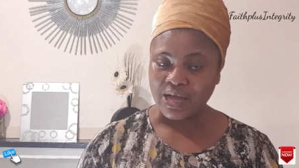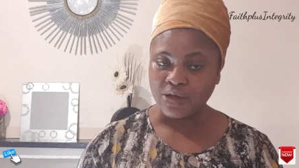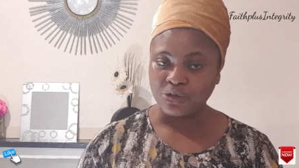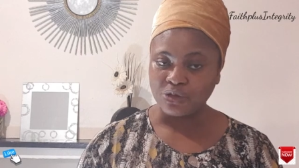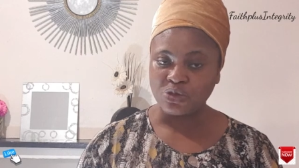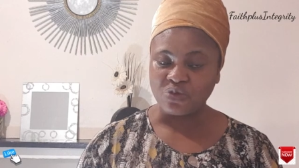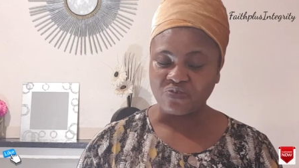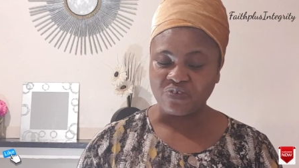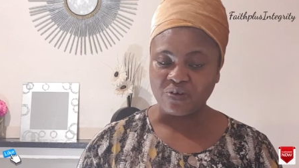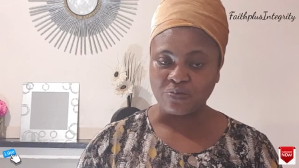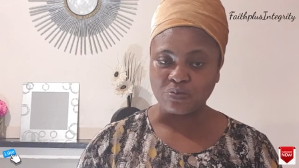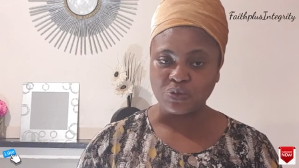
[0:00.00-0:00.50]

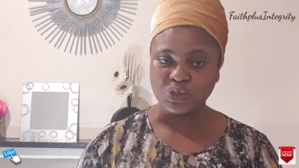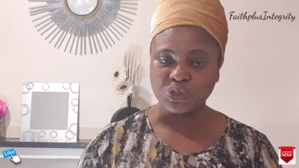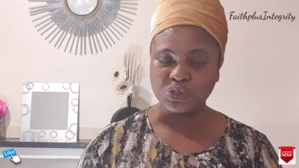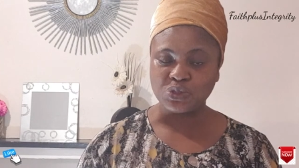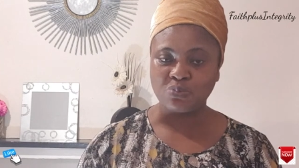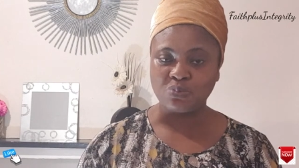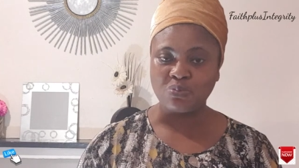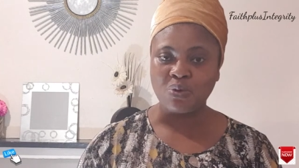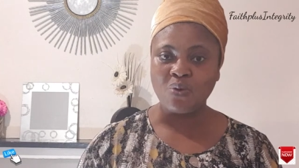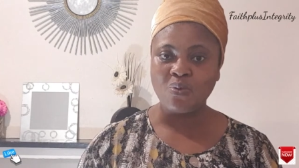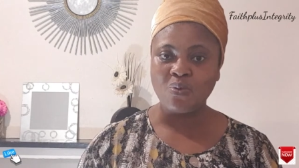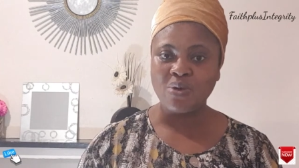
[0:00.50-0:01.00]
account of
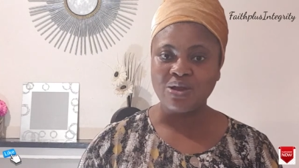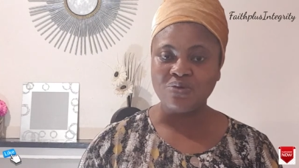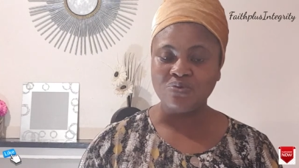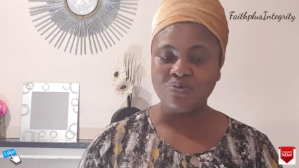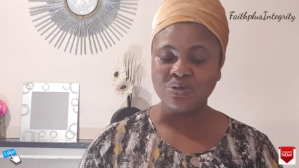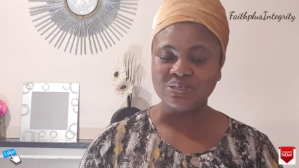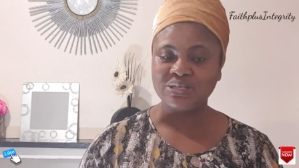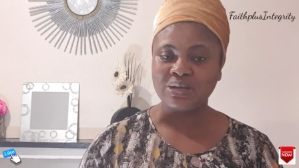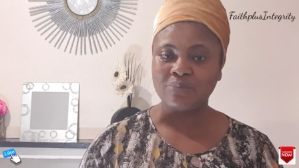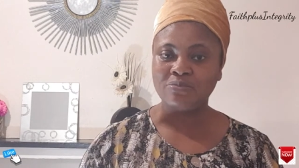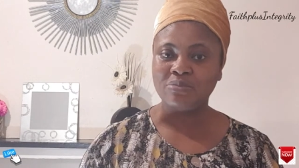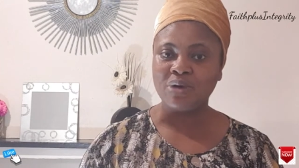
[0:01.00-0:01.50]
Apostle Paul when he
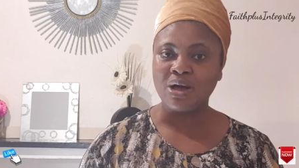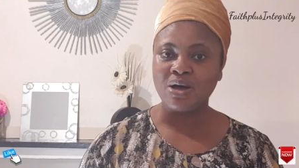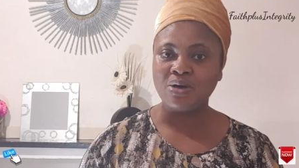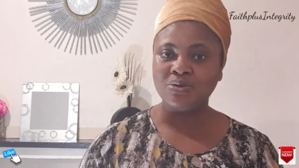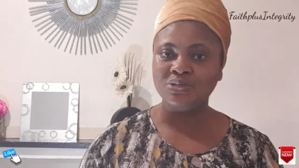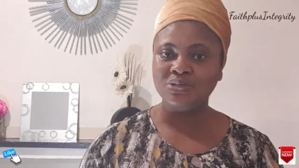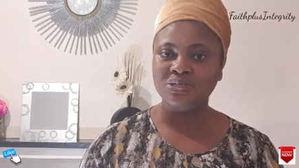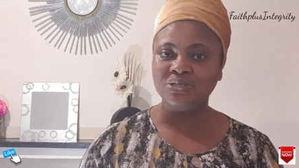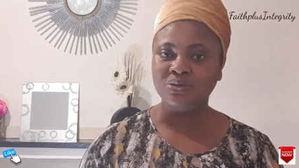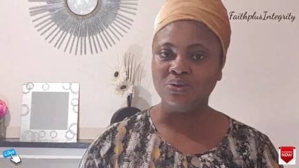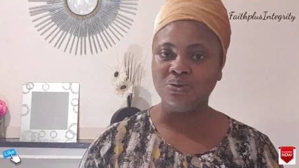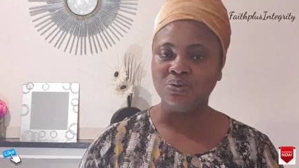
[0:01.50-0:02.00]
was
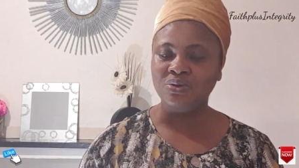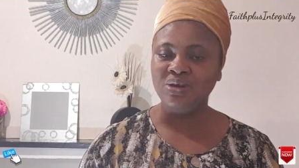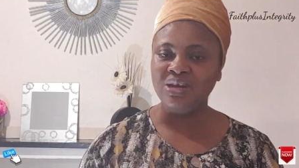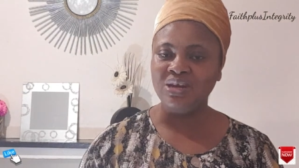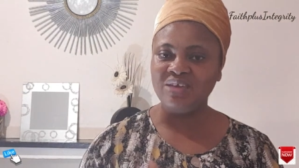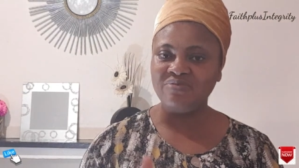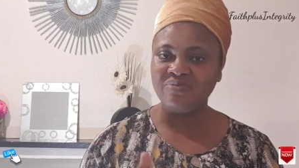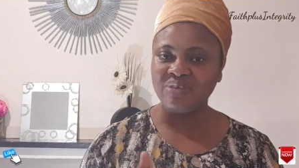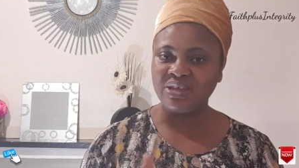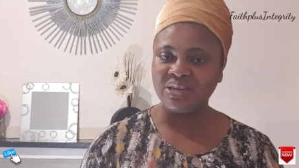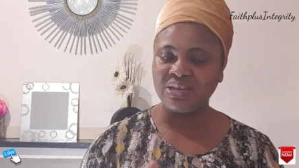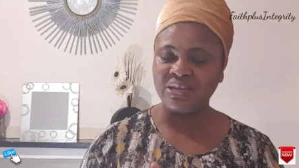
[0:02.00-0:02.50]
about, you know,
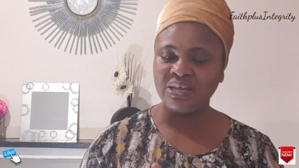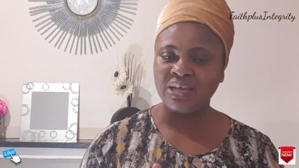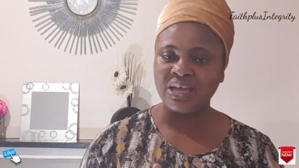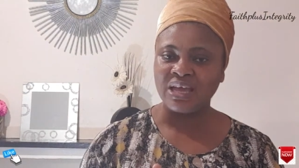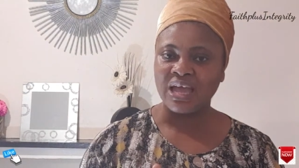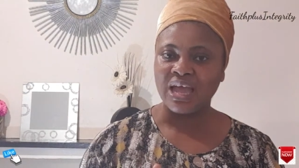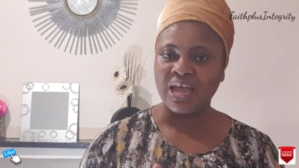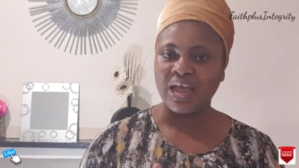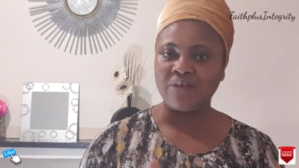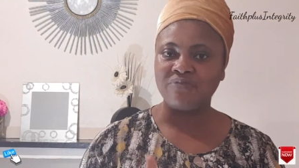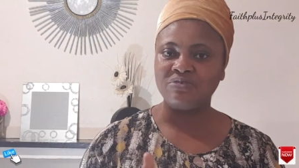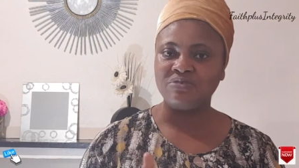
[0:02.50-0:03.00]
leaving
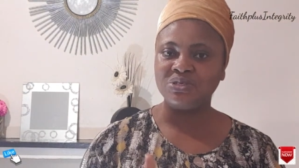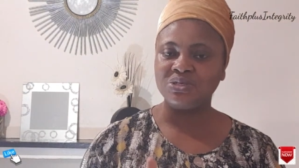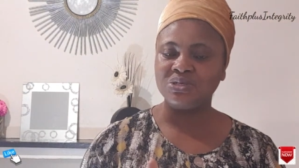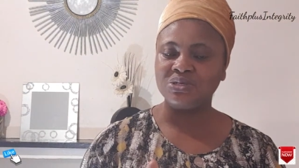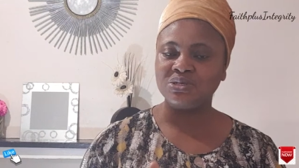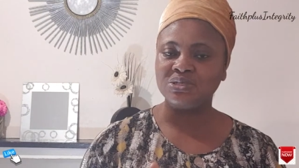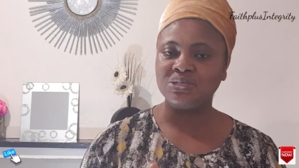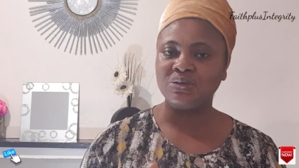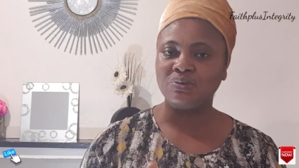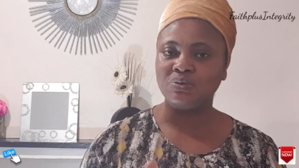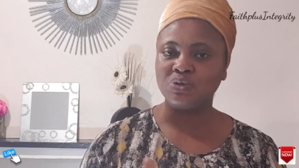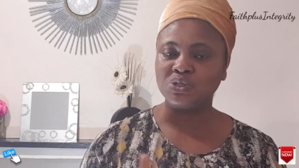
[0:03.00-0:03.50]

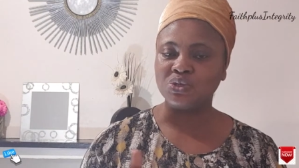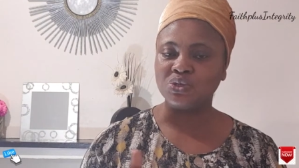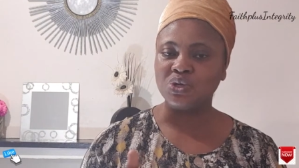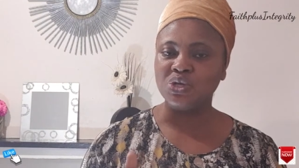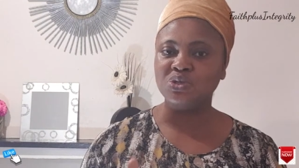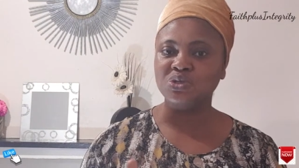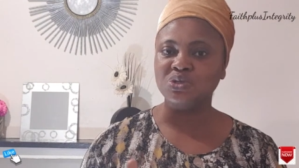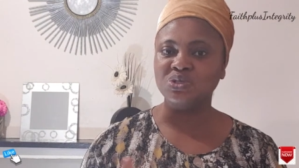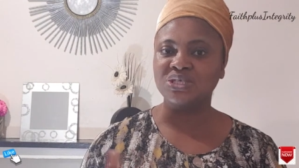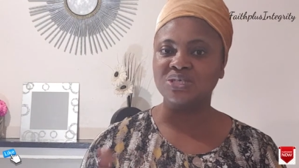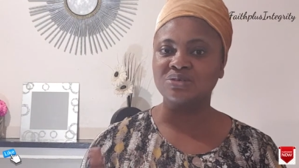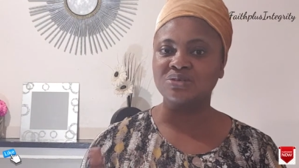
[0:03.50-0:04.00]
Ephesus. He was
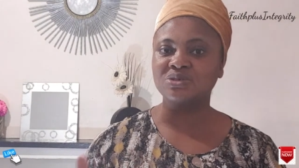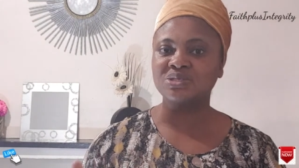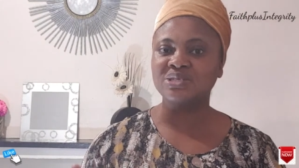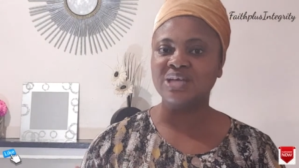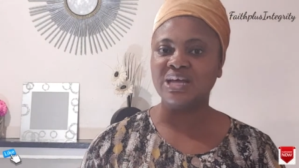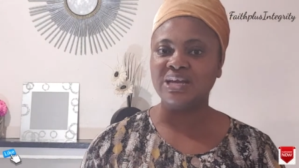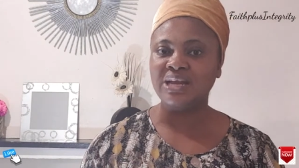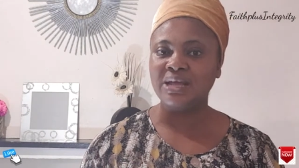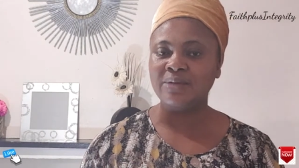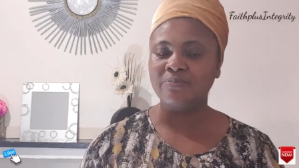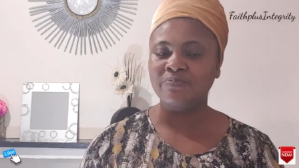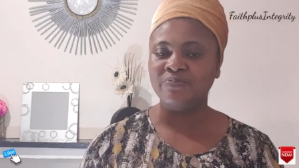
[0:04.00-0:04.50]
going to
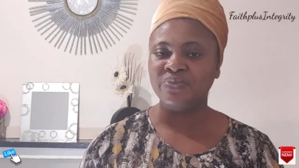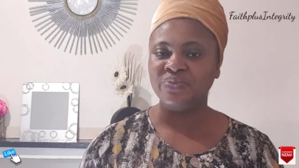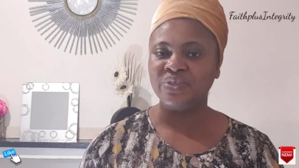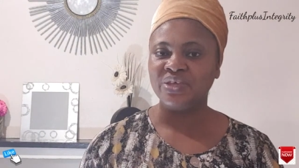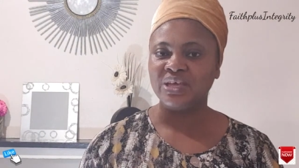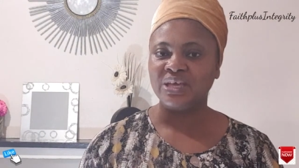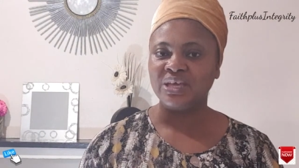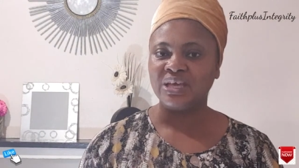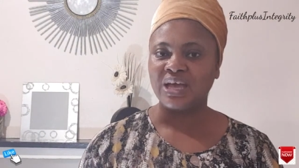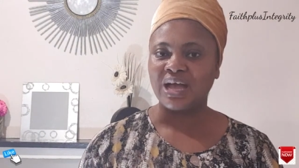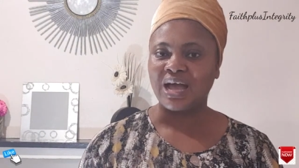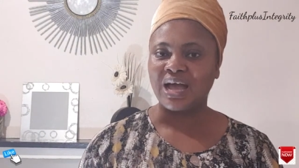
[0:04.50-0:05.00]
Jerusalem,
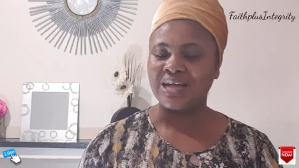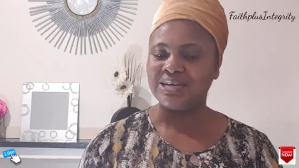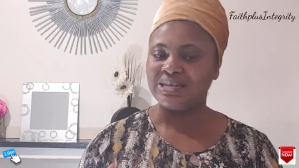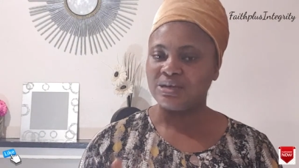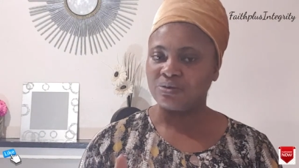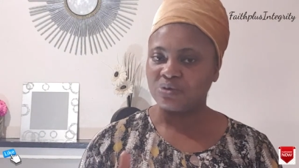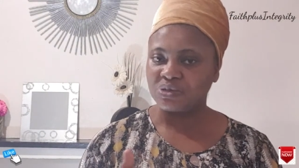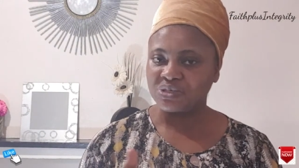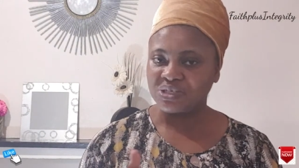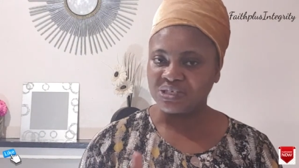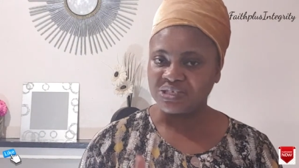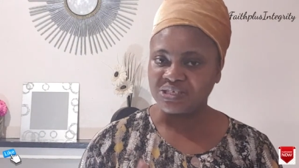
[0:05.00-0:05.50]
and
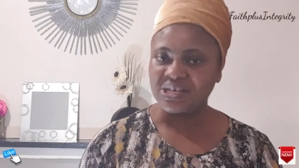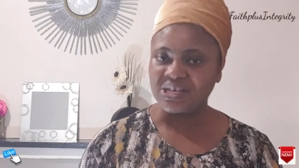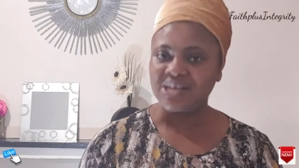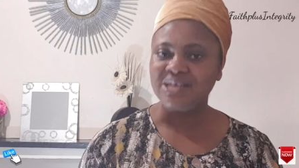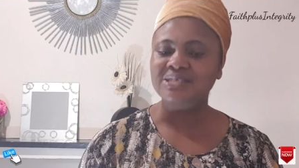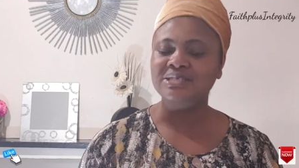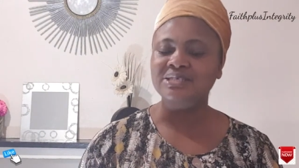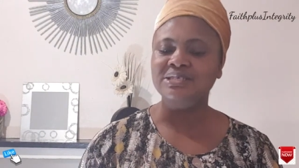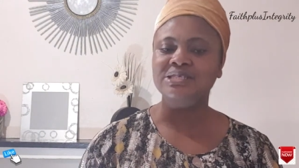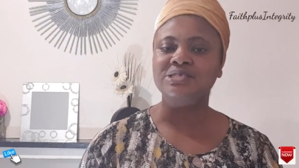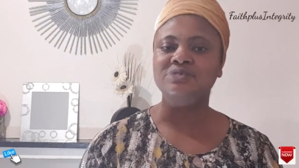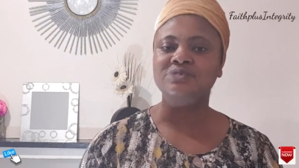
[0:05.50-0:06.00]
there was
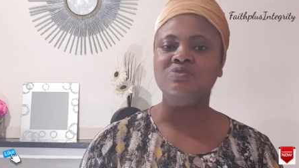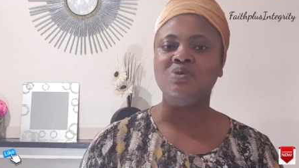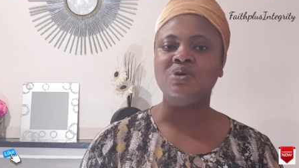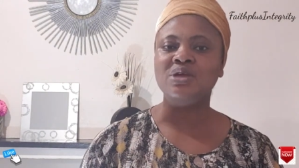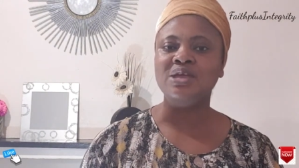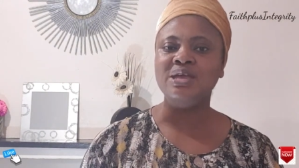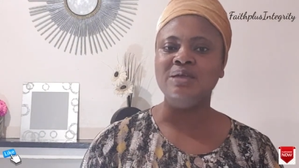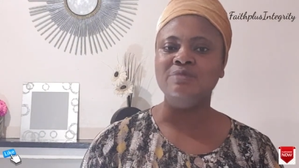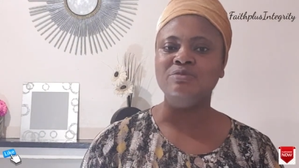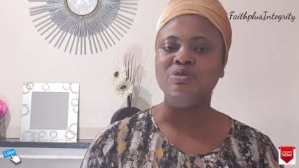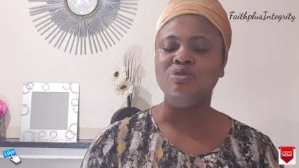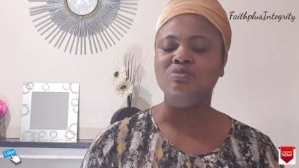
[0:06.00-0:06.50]
chances
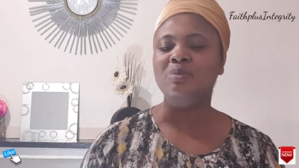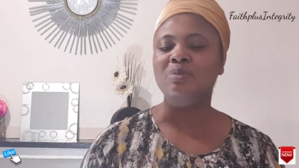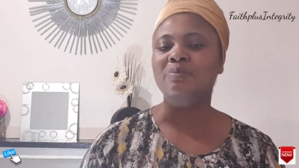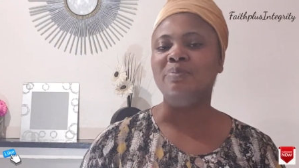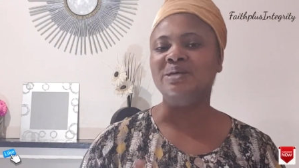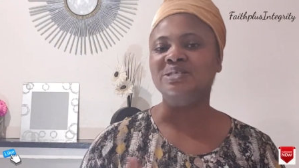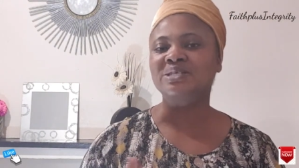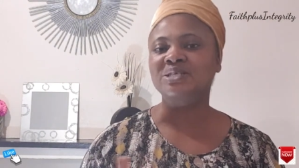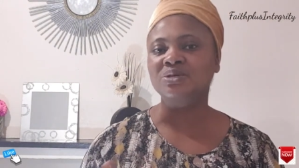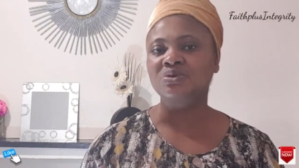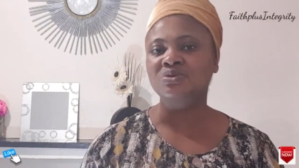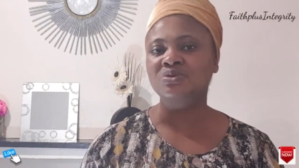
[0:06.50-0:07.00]
for him to be
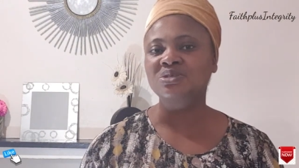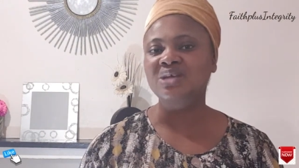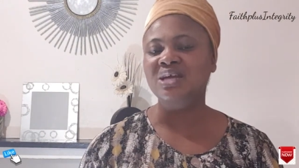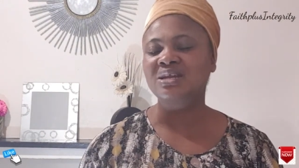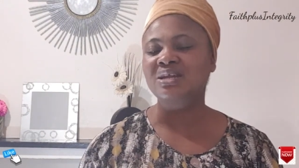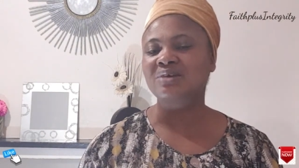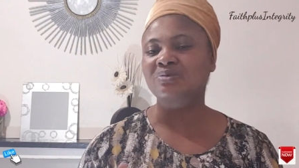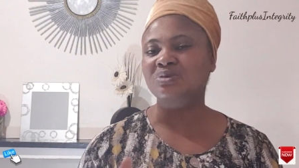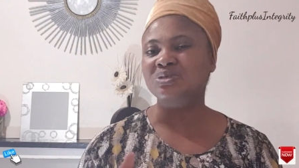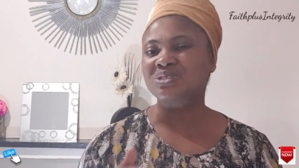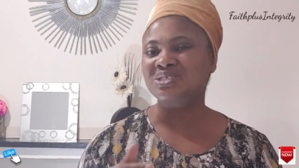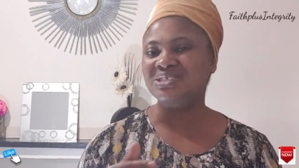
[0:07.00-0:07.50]

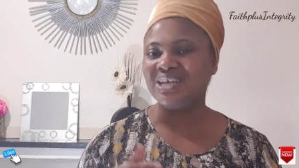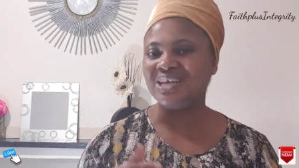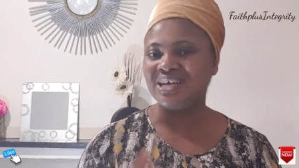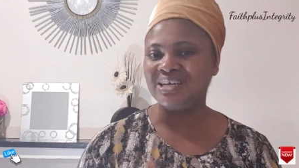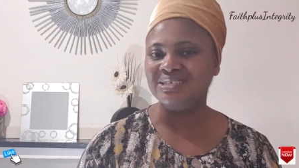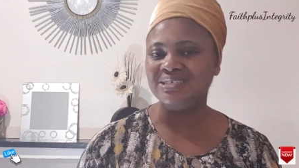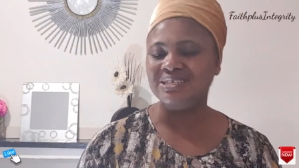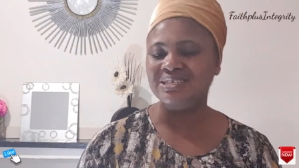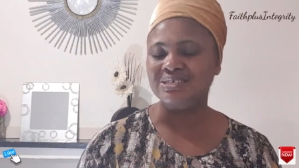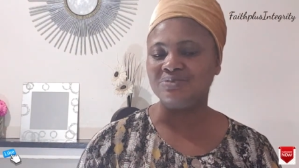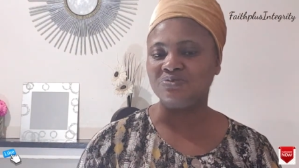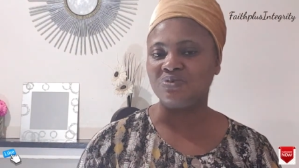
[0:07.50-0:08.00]
persecuted. There was
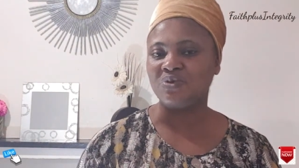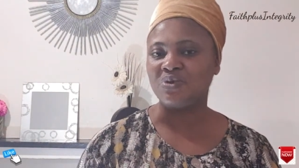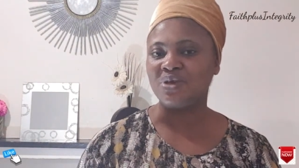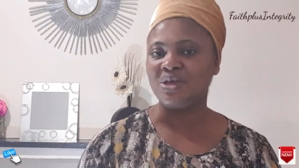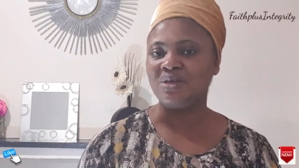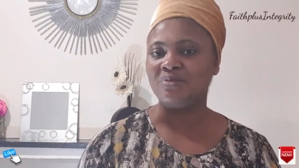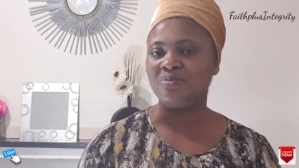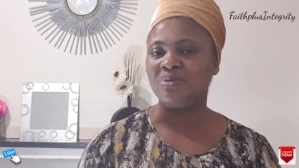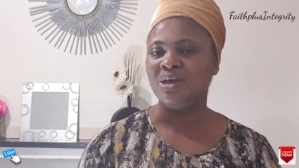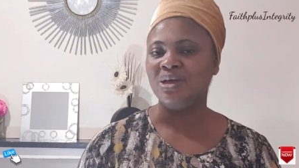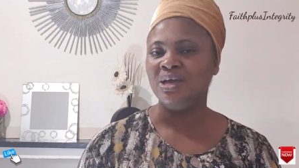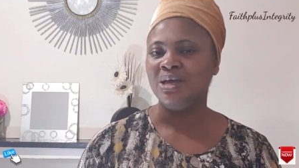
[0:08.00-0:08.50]
chances for
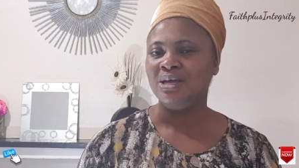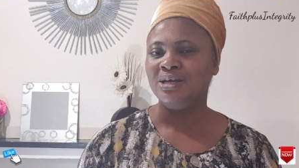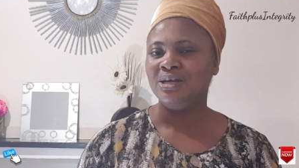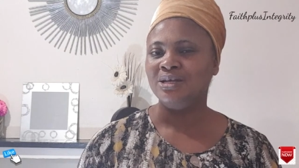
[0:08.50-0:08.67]
him,